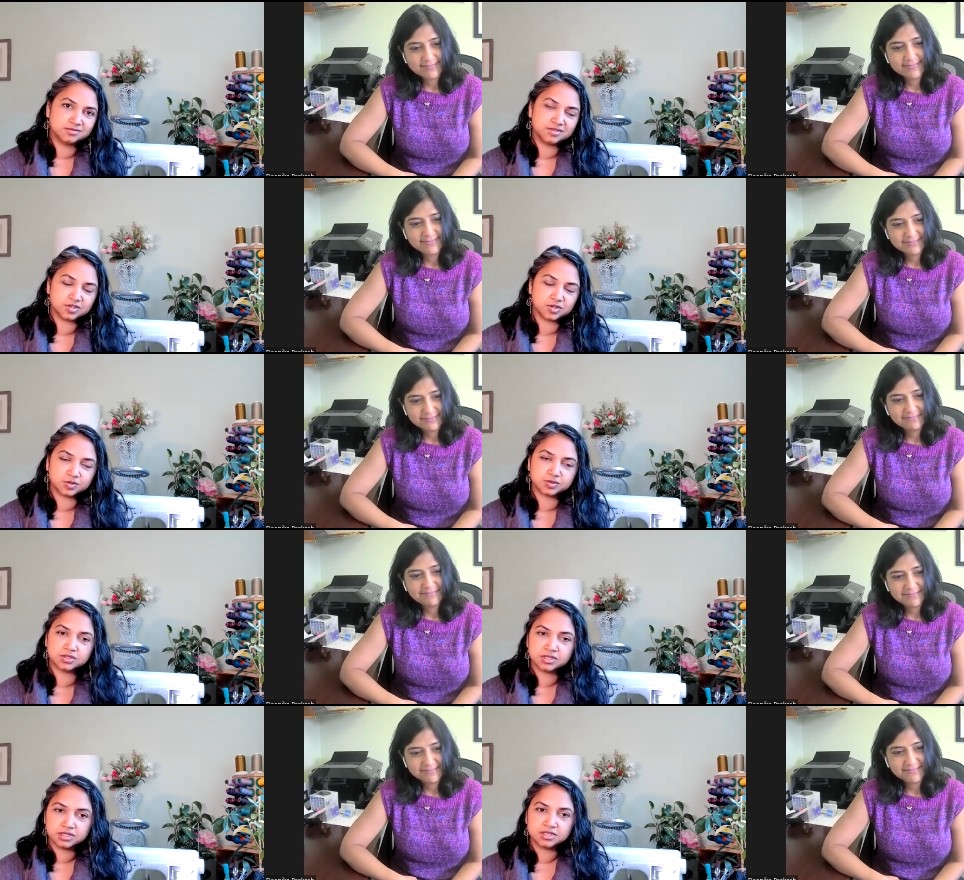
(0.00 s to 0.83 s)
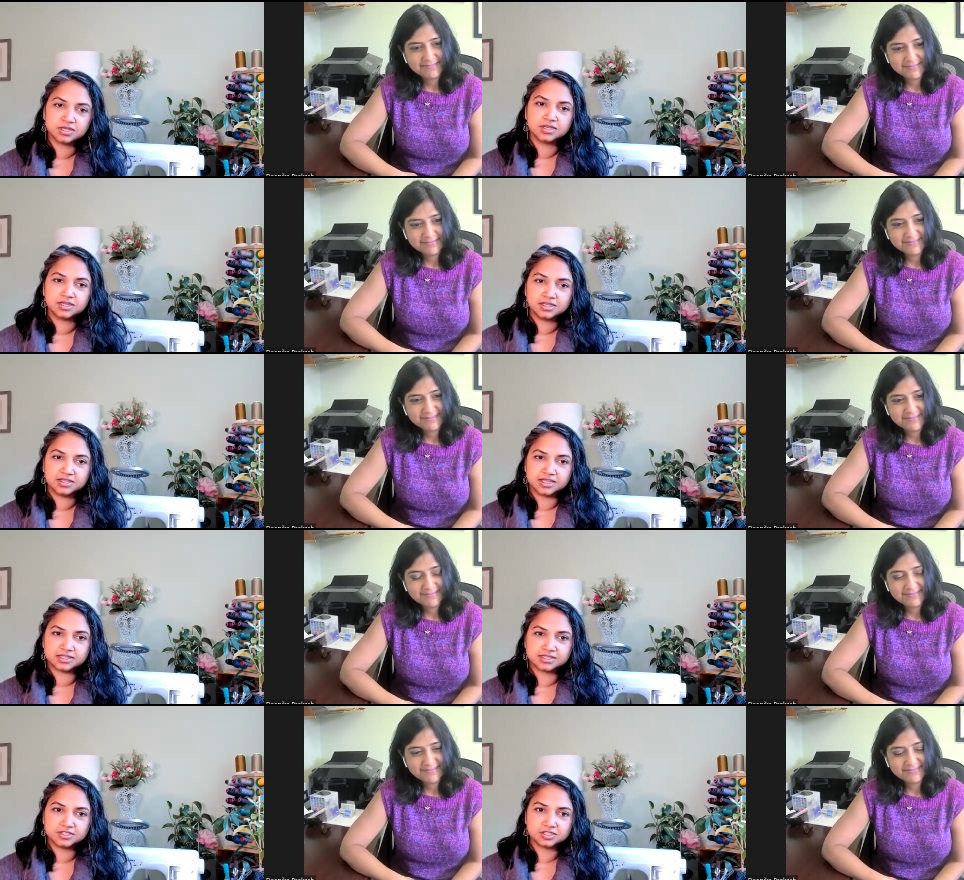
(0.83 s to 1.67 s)
Speaker 1: so
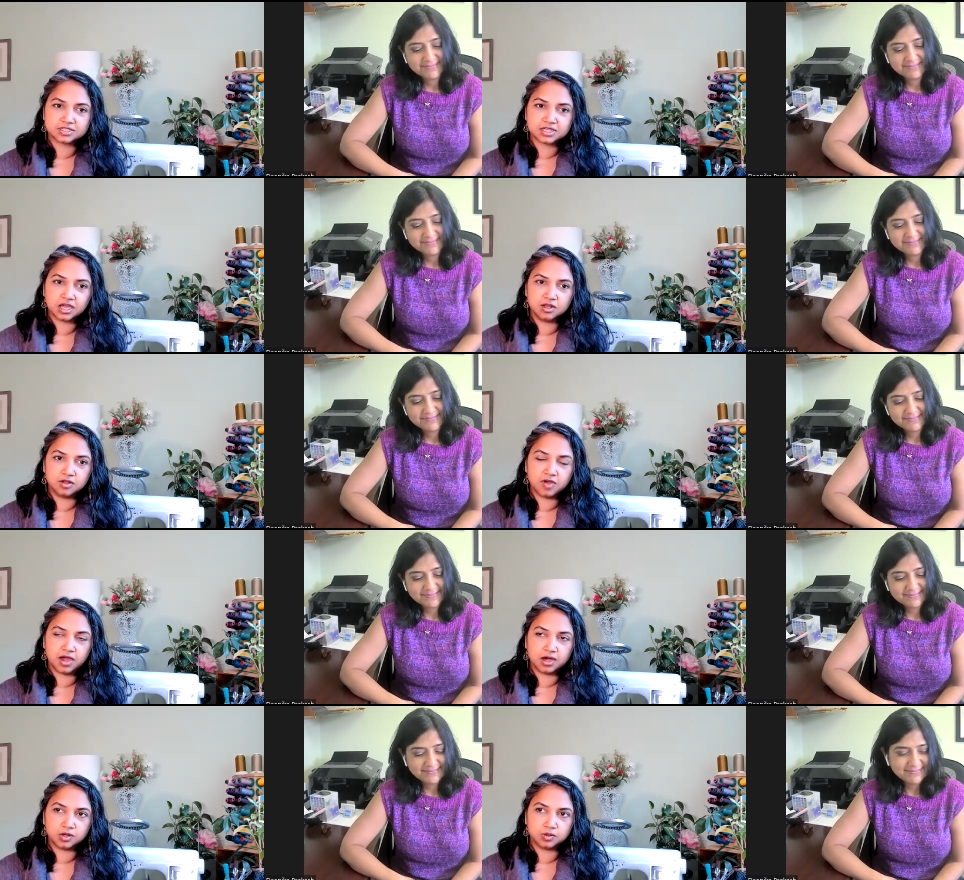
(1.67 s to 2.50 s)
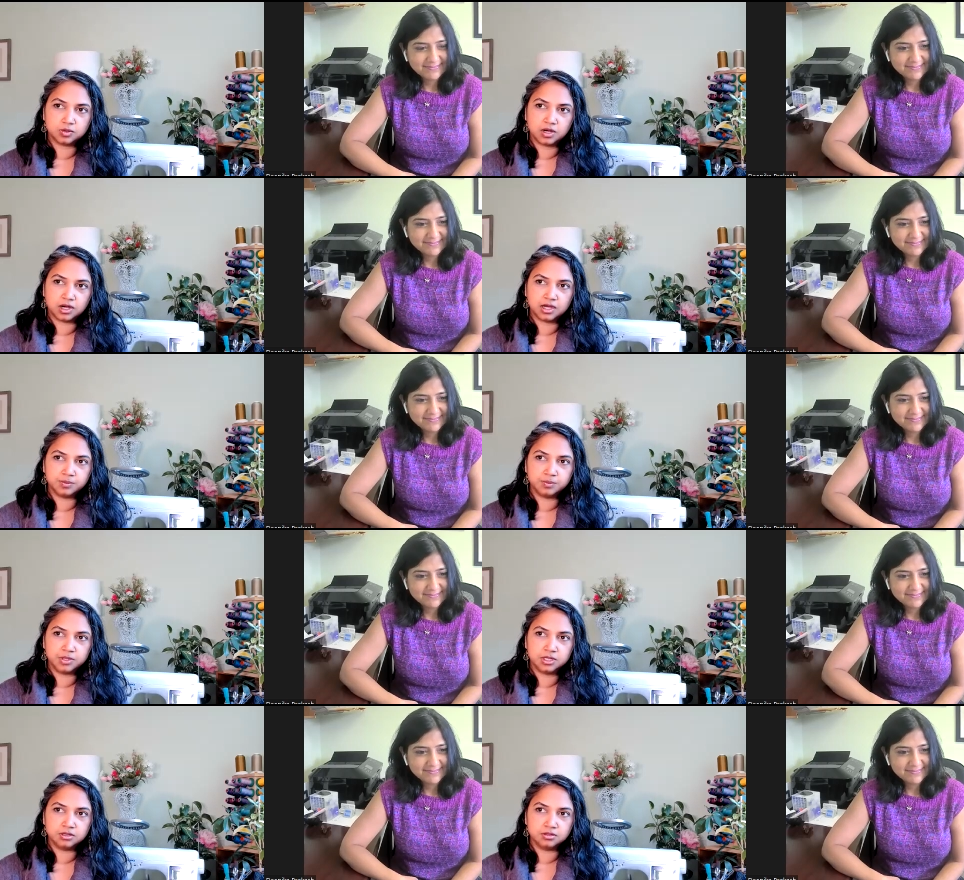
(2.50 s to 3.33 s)
that's just kind of how i've
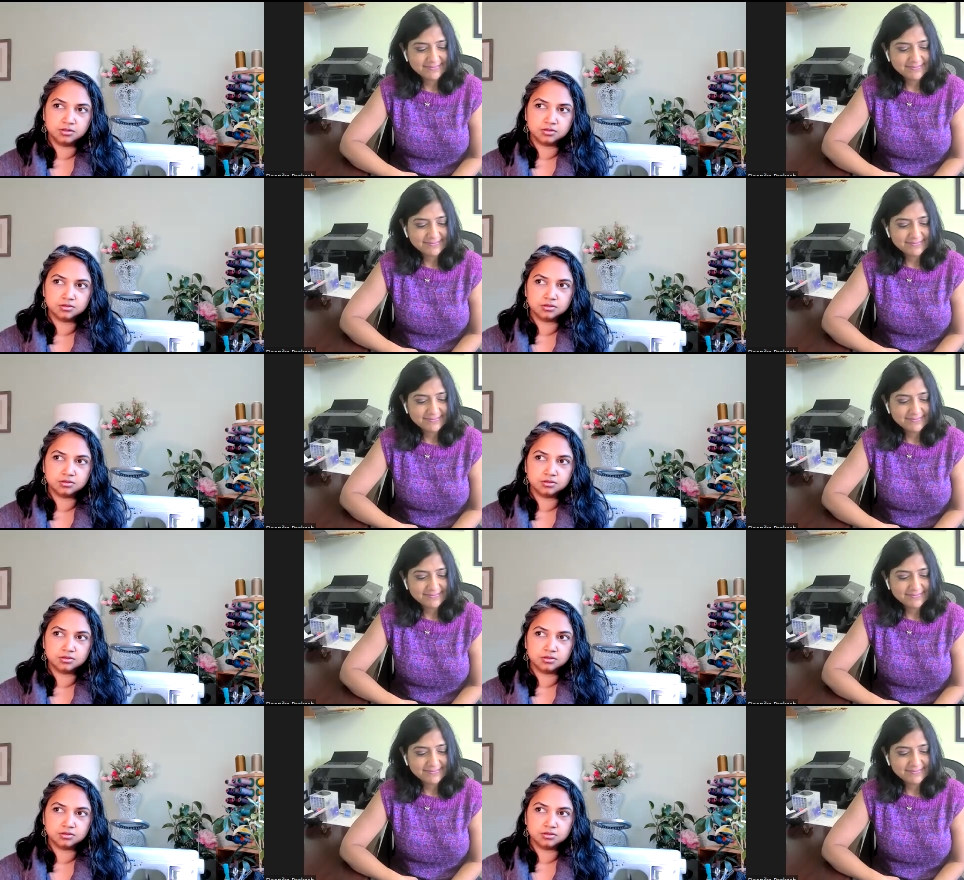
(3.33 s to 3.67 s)
been